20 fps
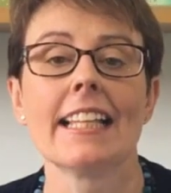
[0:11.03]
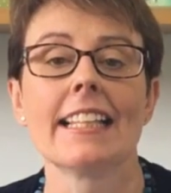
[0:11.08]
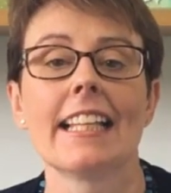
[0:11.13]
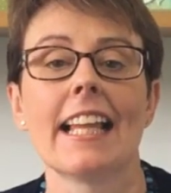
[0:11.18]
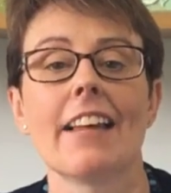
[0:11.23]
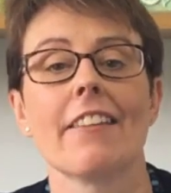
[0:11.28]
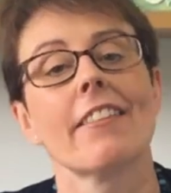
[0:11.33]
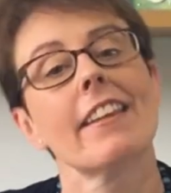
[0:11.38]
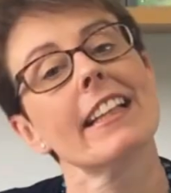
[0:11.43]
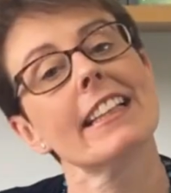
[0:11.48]

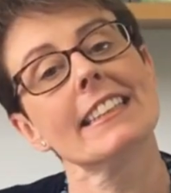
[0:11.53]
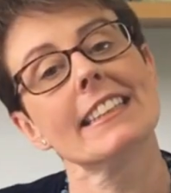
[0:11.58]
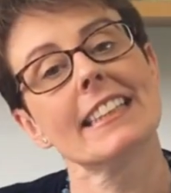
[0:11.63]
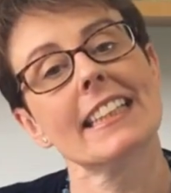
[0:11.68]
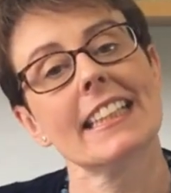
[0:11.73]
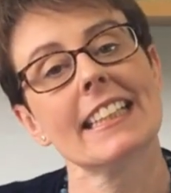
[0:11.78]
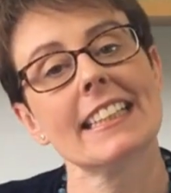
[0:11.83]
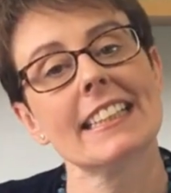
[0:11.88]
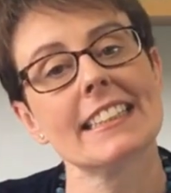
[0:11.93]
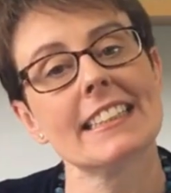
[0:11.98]
Now this
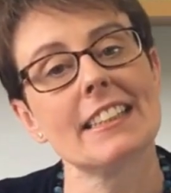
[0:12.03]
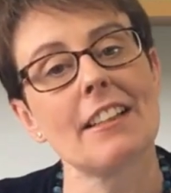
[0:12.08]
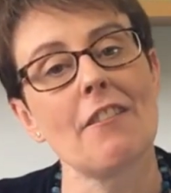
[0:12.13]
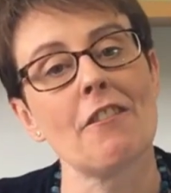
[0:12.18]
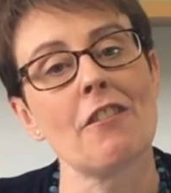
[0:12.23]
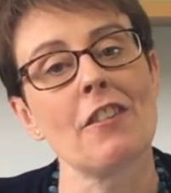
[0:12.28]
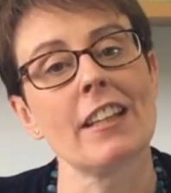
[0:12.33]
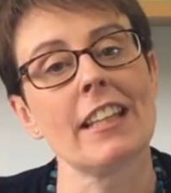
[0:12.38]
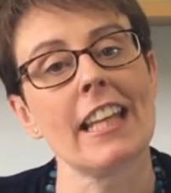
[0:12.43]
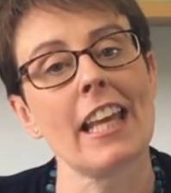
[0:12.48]
is
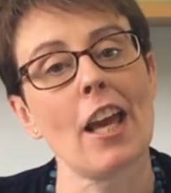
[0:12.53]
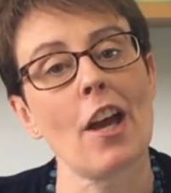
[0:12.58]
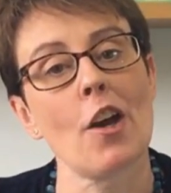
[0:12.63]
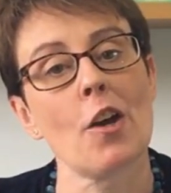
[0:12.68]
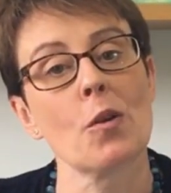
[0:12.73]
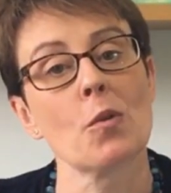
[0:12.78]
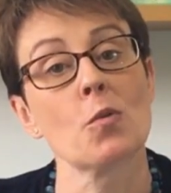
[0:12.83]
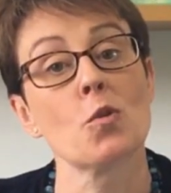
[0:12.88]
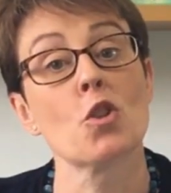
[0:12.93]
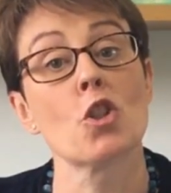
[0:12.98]

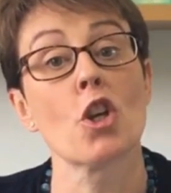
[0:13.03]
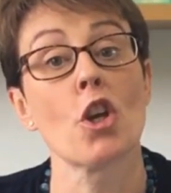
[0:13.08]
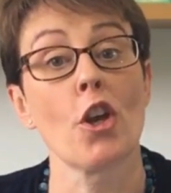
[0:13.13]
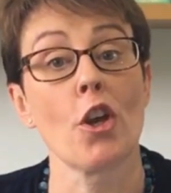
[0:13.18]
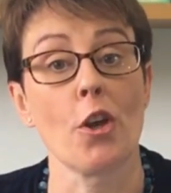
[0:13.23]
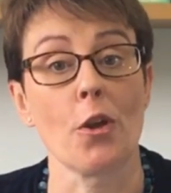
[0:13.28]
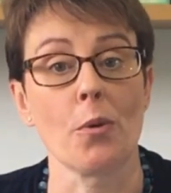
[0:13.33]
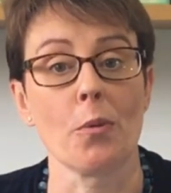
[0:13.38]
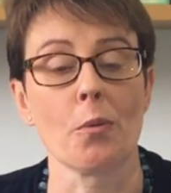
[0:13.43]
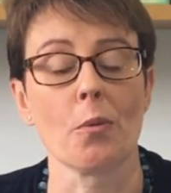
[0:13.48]
video
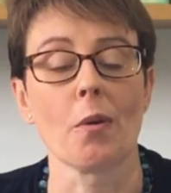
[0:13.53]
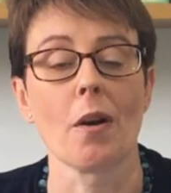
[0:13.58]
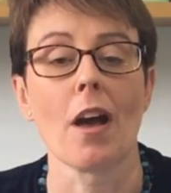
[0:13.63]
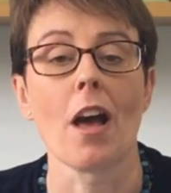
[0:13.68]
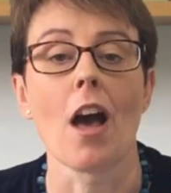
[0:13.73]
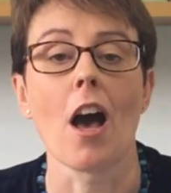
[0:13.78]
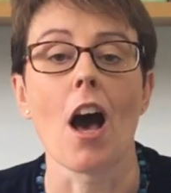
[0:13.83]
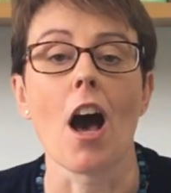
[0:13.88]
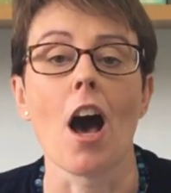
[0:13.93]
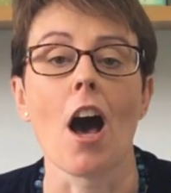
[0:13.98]
2
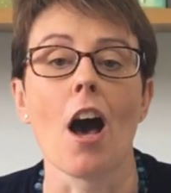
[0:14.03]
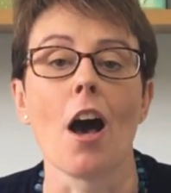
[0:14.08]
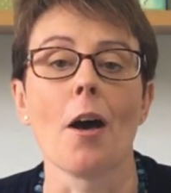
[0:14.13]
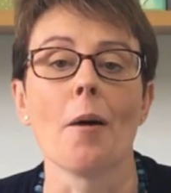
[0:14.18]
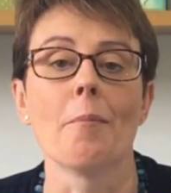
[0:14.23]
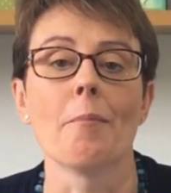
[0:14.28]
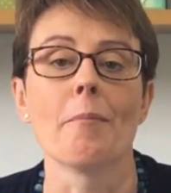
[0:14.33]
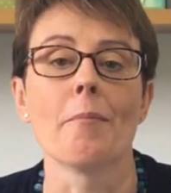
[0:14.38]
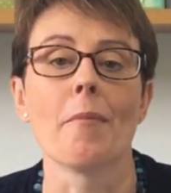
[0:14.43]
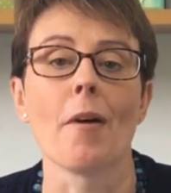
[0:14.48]

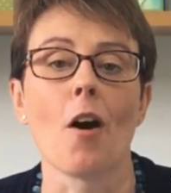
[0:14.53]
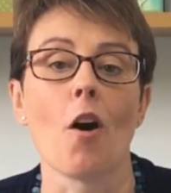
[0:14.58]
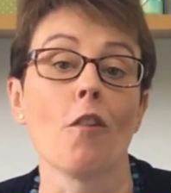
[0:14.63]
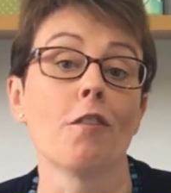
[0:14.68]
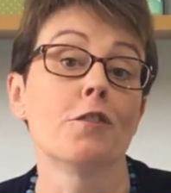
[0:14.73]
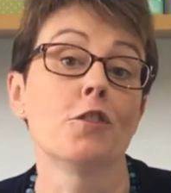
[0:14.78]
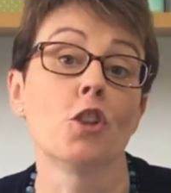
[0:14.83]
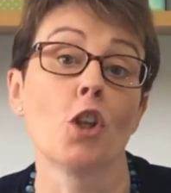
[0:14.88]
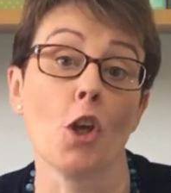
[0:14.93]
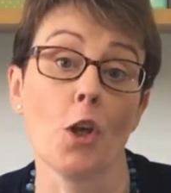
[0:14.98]

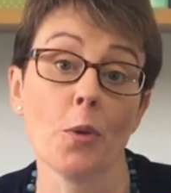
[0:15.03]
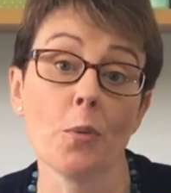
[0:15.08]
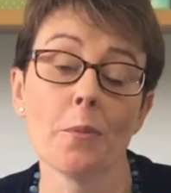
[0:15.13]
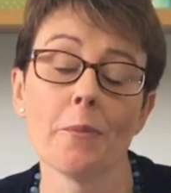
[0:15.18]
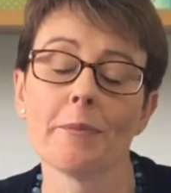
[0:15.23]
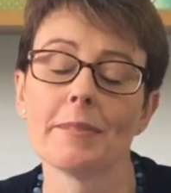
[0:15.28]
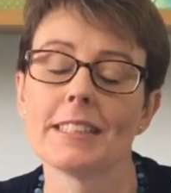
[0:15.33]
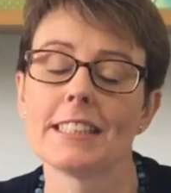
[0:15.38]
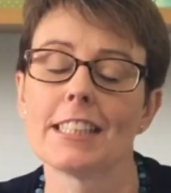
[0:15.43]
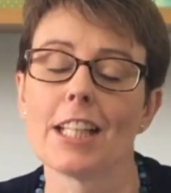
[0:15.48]
of 2,
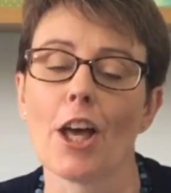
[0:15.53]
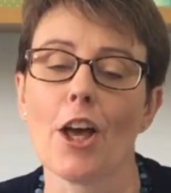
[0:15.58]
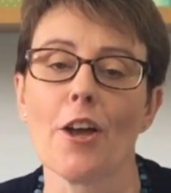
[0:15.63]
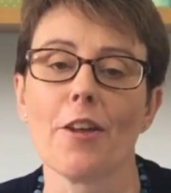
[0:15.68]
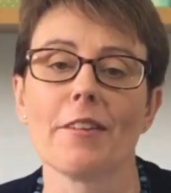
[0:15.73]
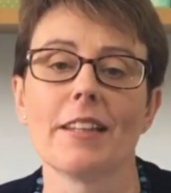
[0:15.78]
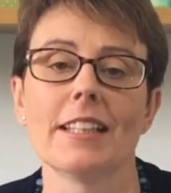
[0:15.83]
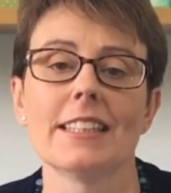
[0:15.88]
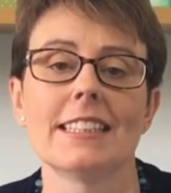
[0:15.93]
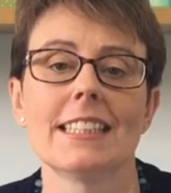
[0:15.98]

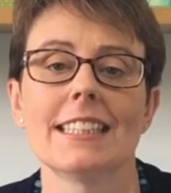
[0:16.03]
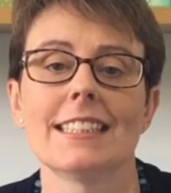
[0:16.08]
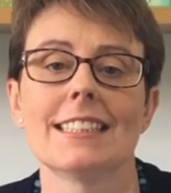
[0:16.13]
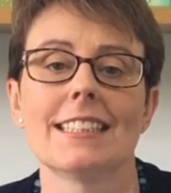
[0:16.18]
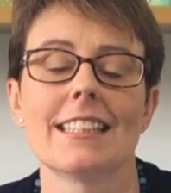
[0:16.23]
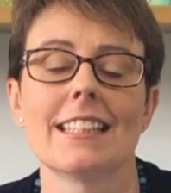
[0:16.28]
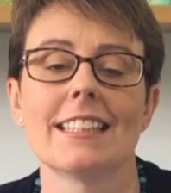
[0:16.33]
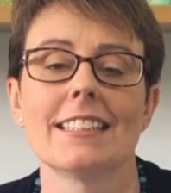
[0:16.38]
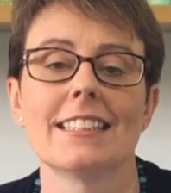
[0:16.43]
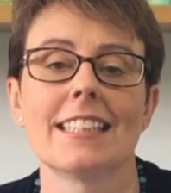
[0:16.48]
so this is
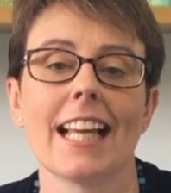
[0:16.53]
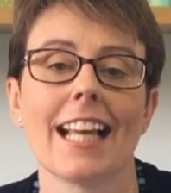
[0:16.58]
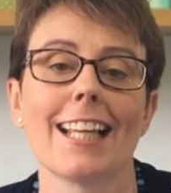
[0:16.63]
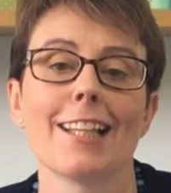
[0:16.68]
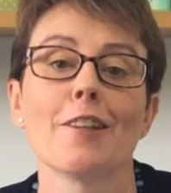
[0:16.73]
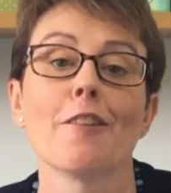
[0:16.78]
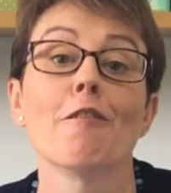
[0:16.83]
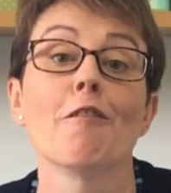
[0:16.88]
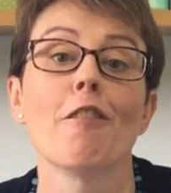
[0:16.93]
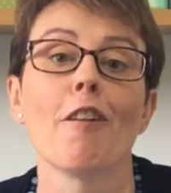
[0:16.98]
the
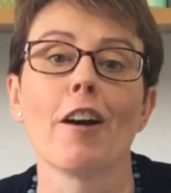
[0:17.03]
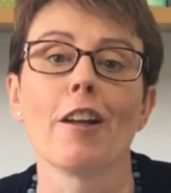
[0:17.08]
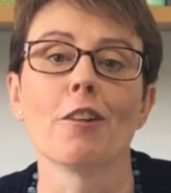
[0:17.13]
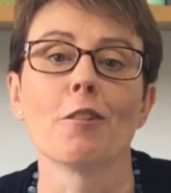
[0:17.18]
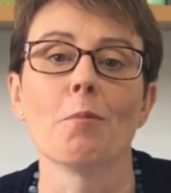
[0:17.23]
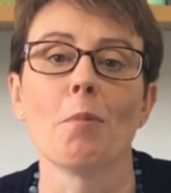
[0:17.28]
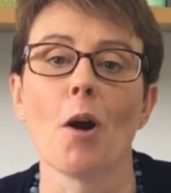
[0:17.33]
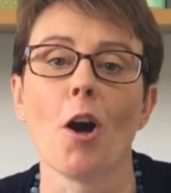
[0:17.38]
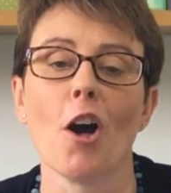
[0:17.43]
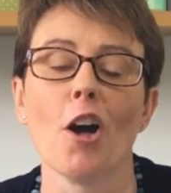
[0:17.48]
second and final
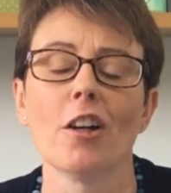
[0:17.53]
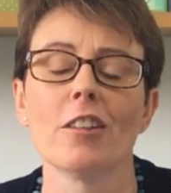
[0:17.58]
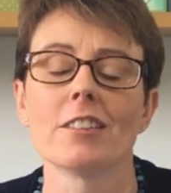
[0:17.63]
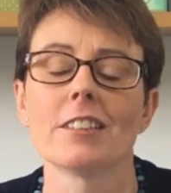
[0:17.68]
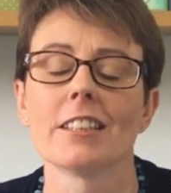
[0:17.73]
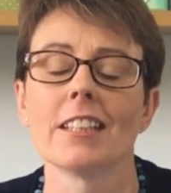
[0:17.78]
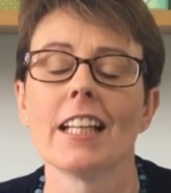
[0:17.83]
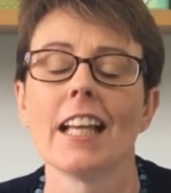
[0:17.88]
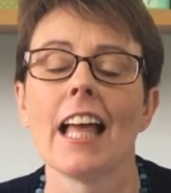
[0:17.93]
part.